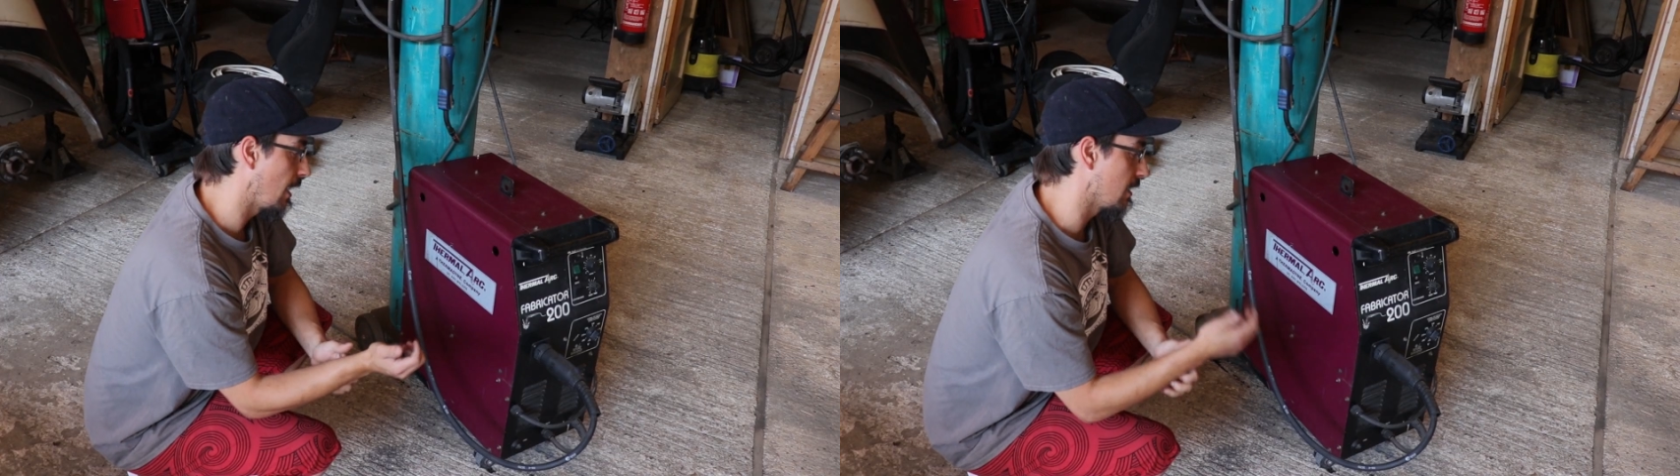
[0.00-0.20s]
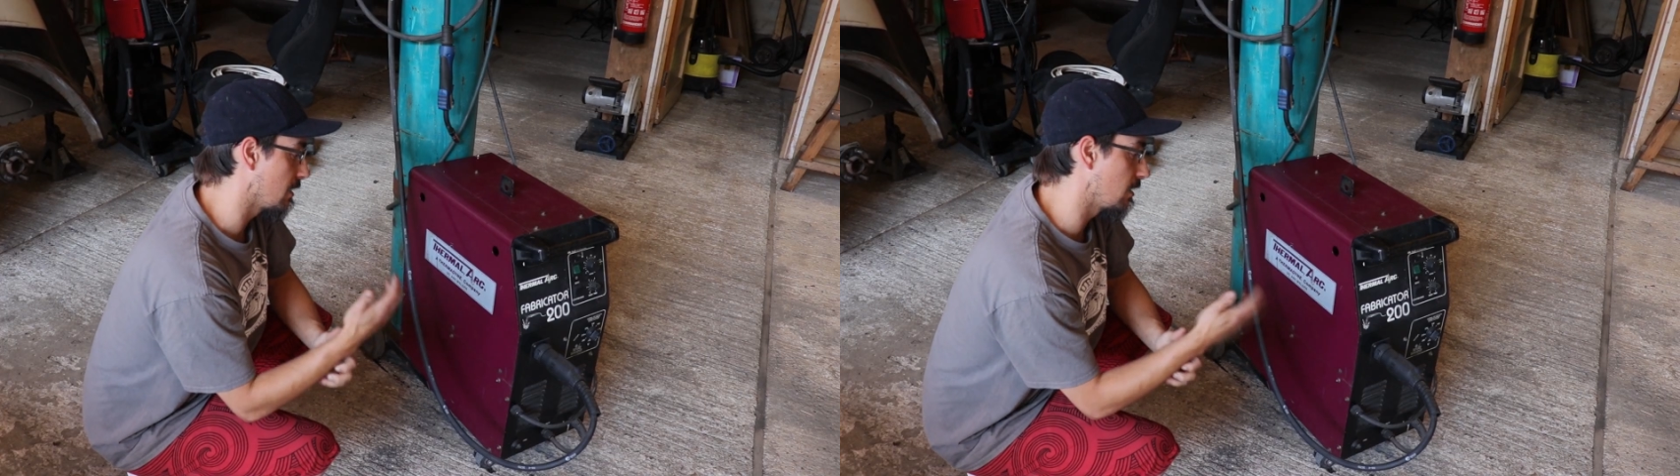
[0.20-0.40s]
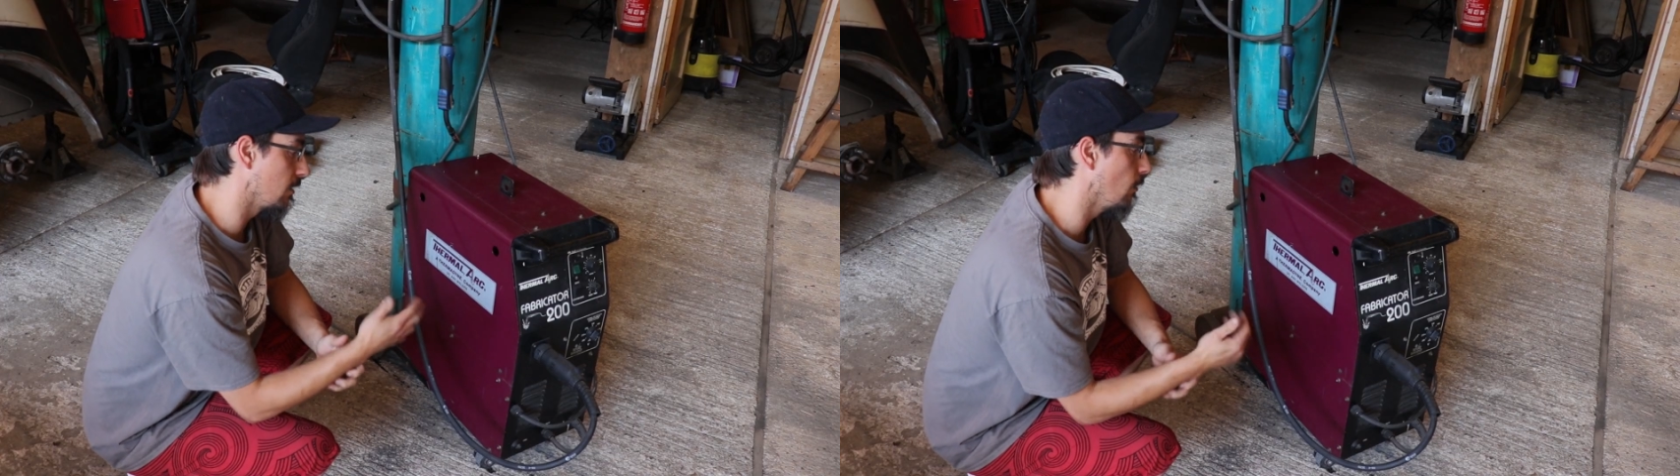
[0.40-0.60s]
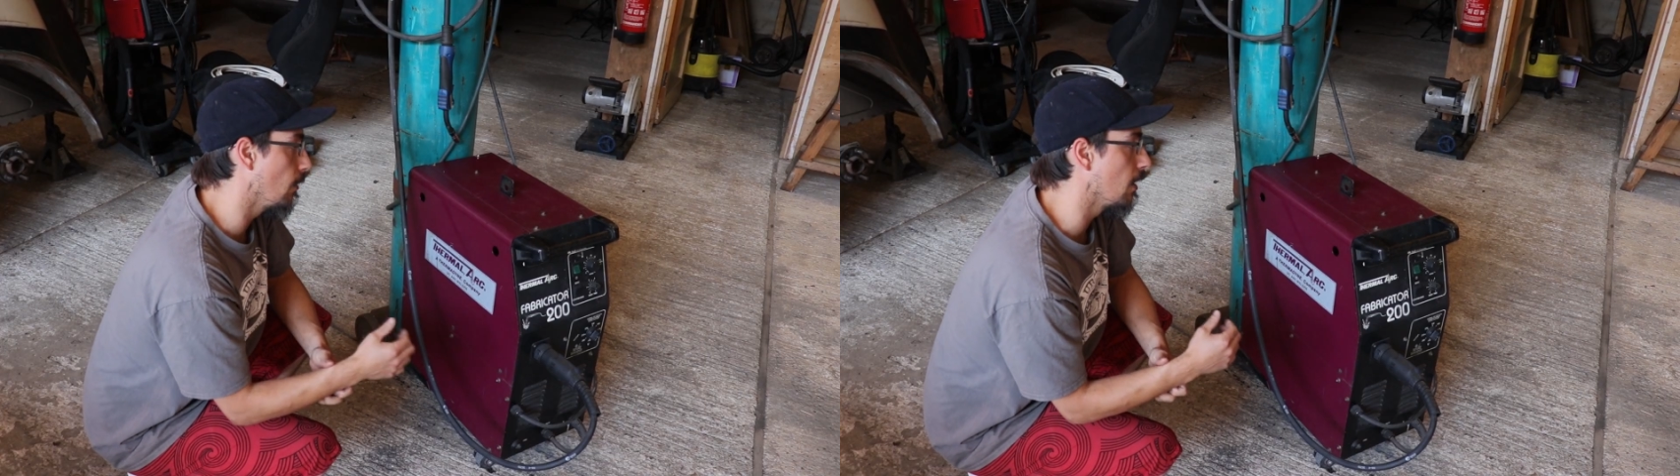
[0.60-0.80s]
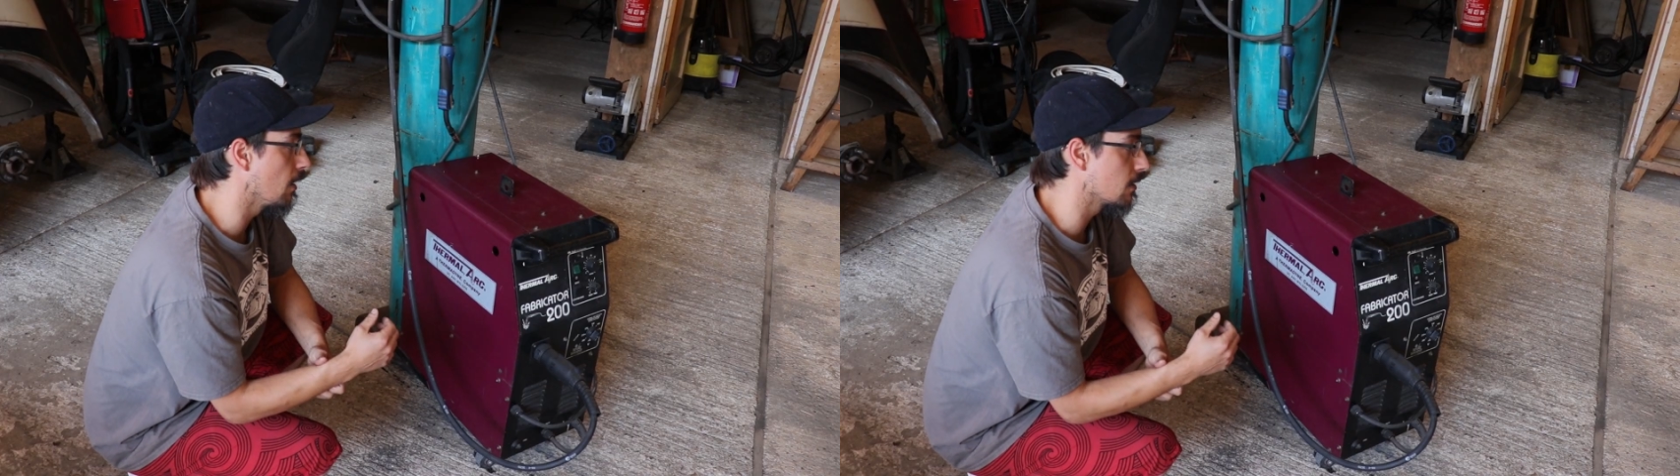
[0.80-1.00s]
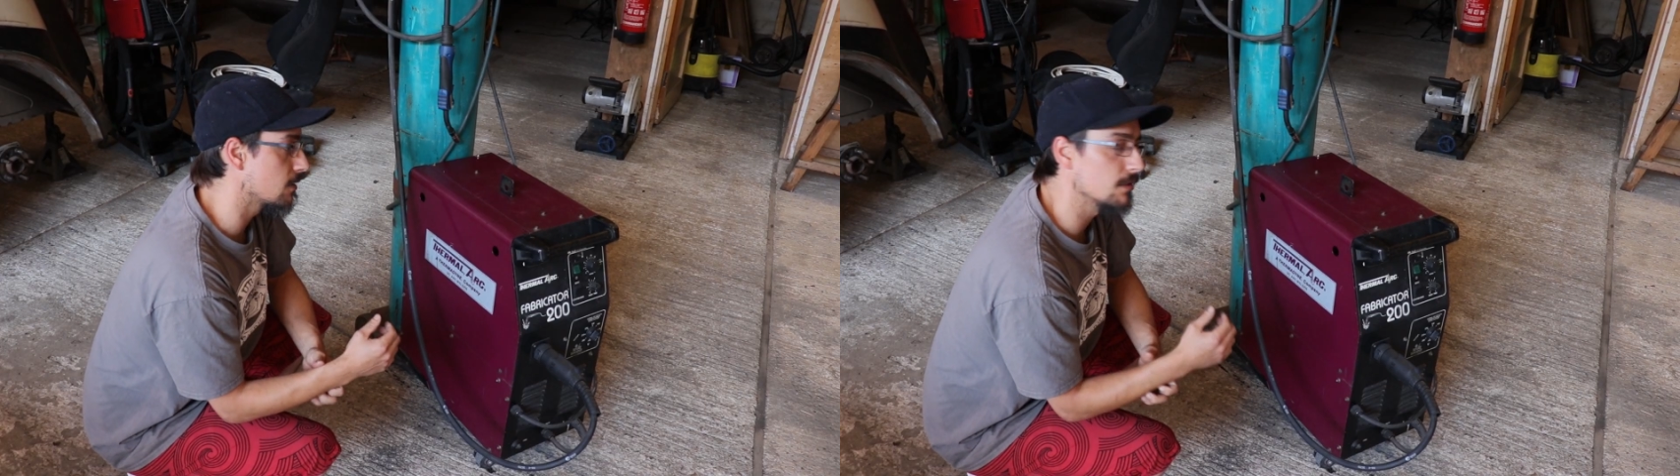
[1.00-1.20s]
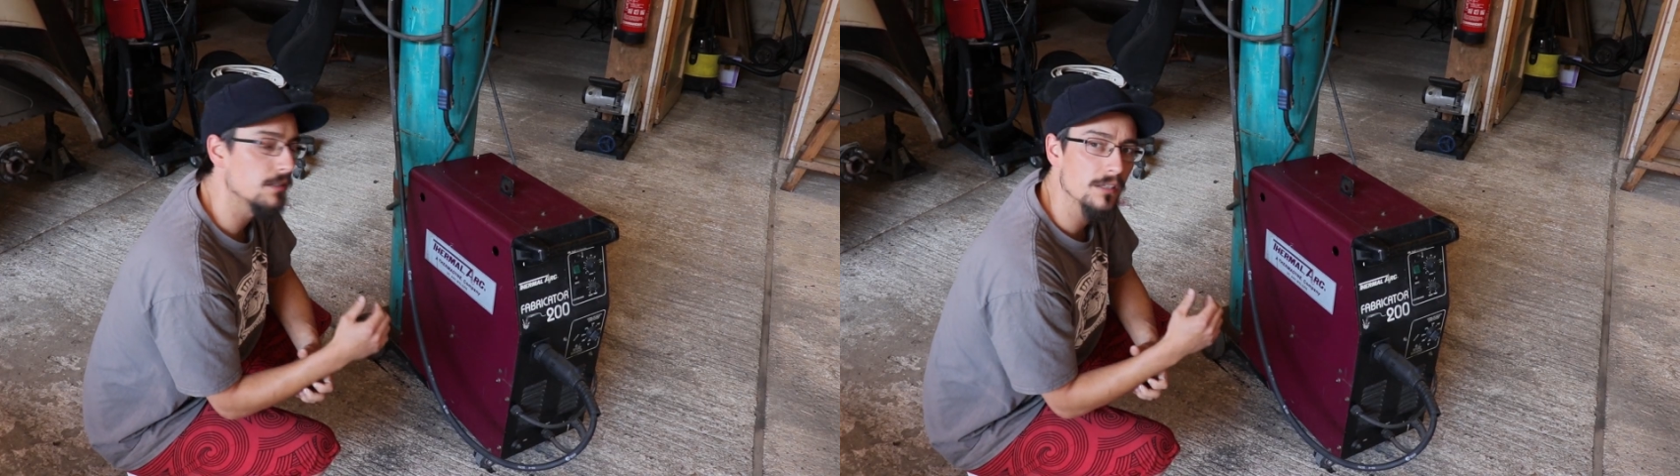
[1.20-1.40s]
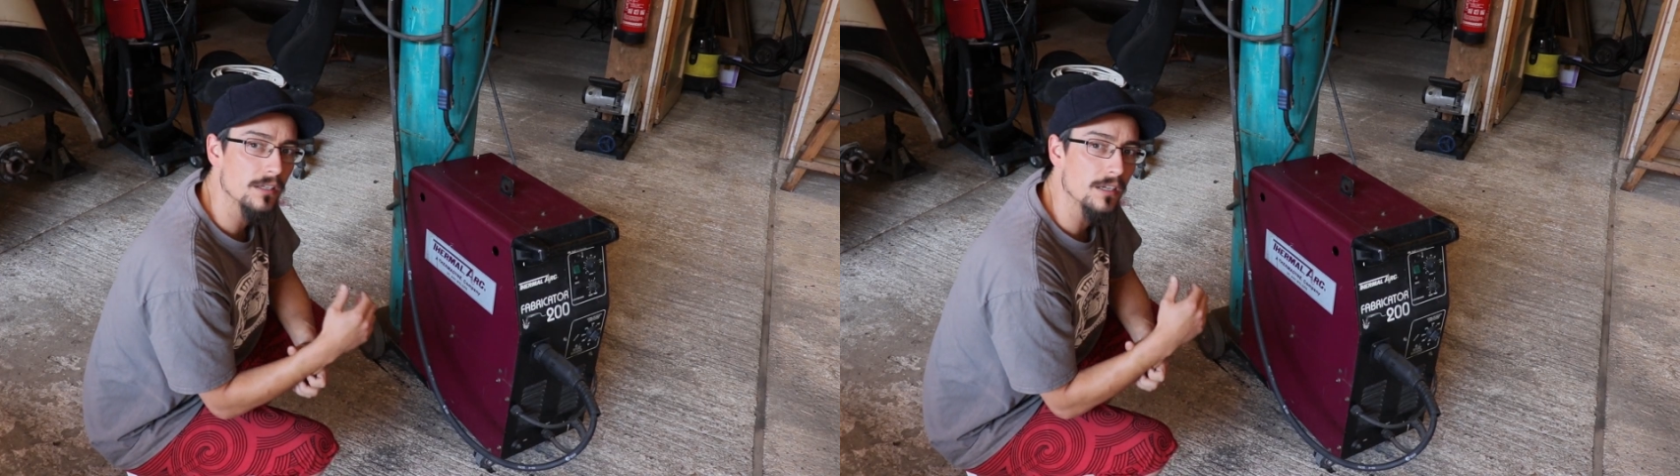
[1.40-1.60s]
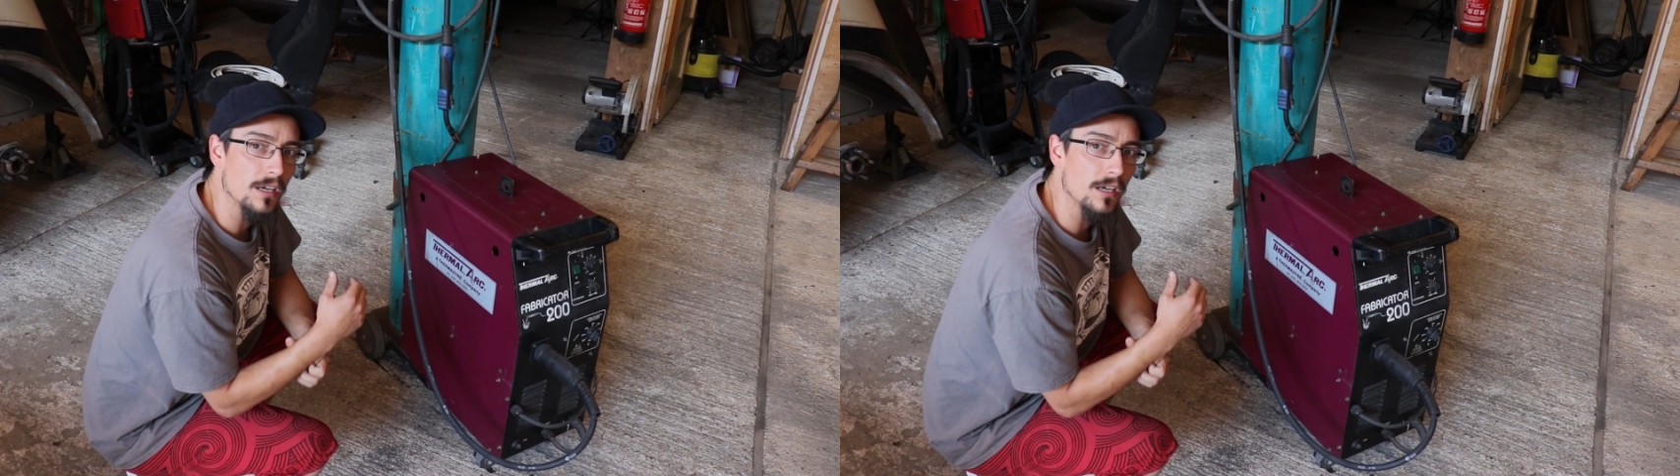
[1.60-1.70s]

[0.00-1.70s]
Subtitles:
and it still works